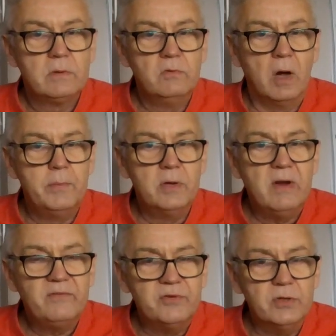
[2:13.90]
Robert
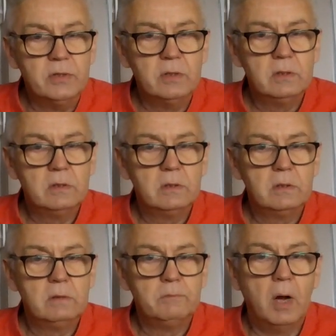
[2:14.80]
Redford,
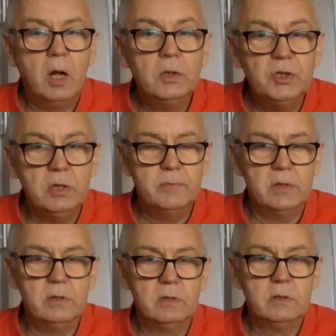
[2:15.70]
Paul
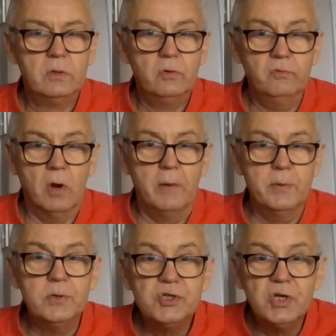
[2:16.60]
Newman,
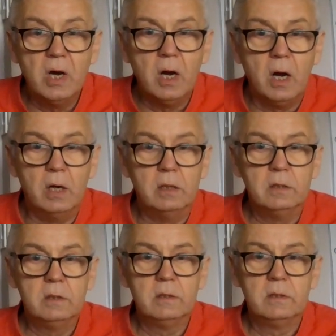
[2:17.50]
Robert Shaw.
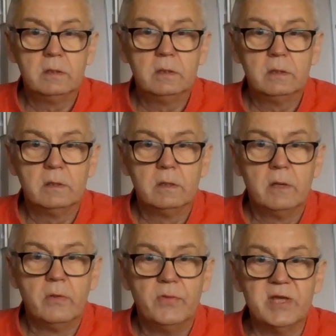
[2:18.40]

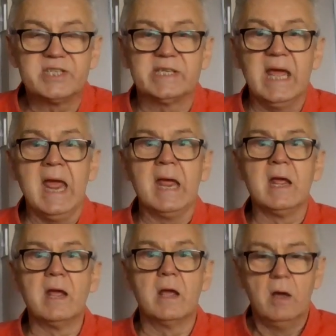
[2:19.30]
The
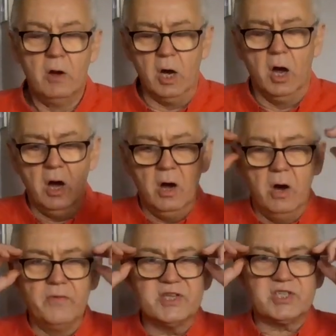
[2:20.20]
Sting.
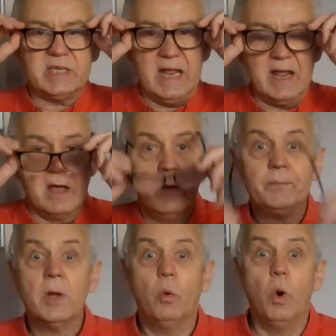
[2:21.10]
Oh, The Sting.
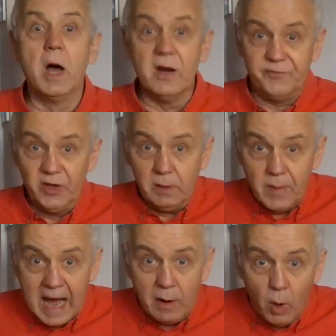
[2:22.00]
What a film
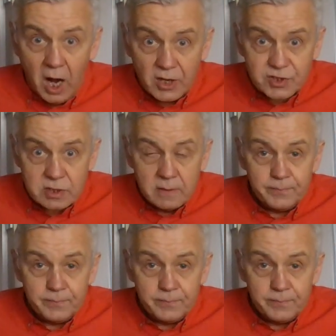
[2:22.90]
that was.